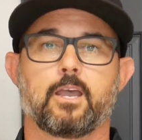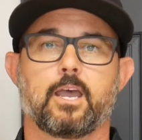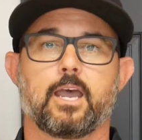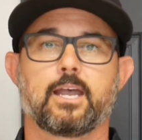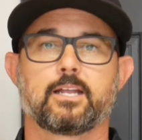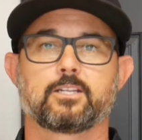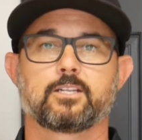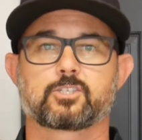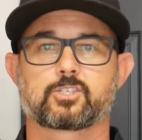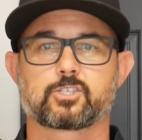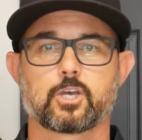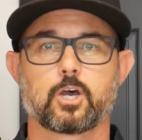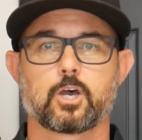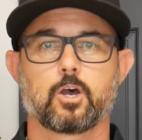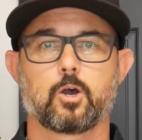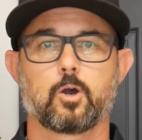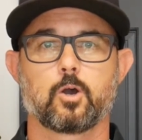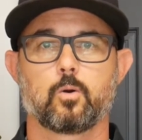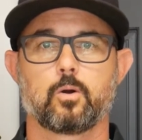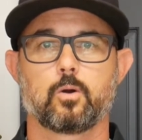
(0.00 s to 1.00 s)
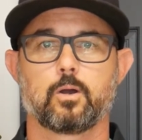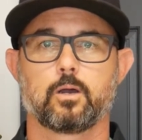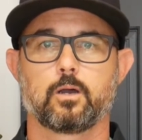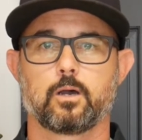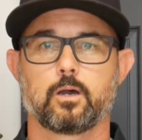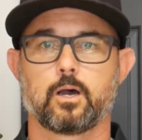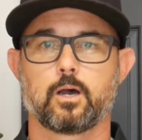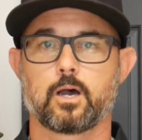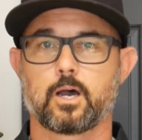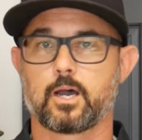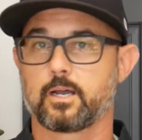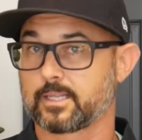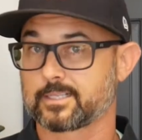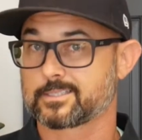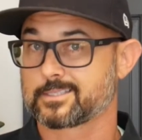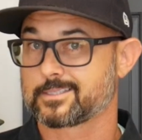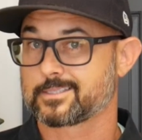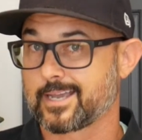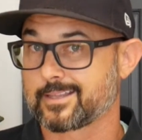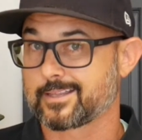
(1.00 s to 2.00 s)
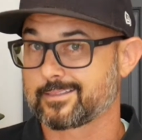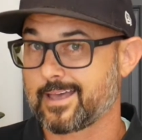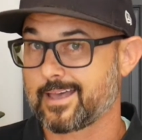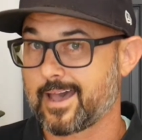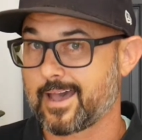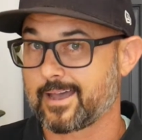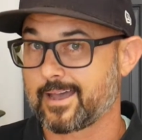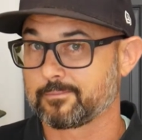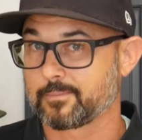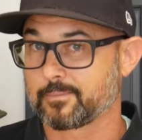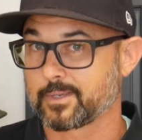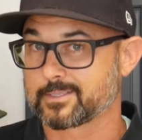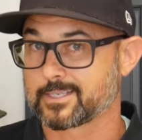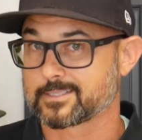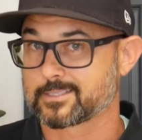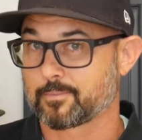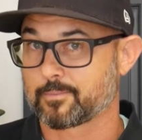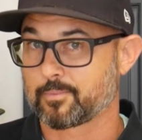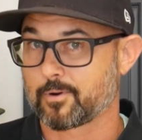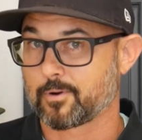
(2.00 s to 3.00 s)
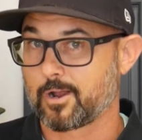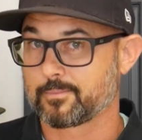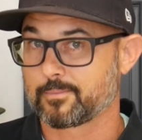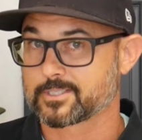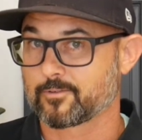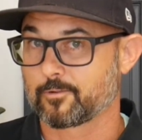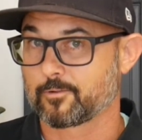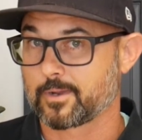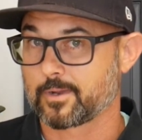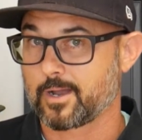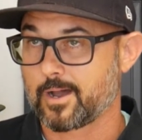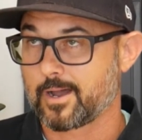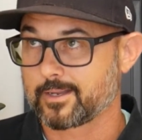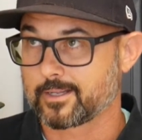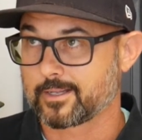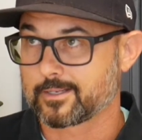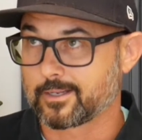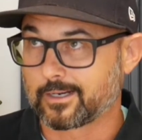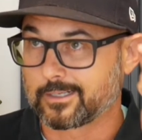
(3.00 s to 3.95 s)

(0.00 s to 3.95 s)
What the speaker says: And so let's take that, because that's a promise from God, and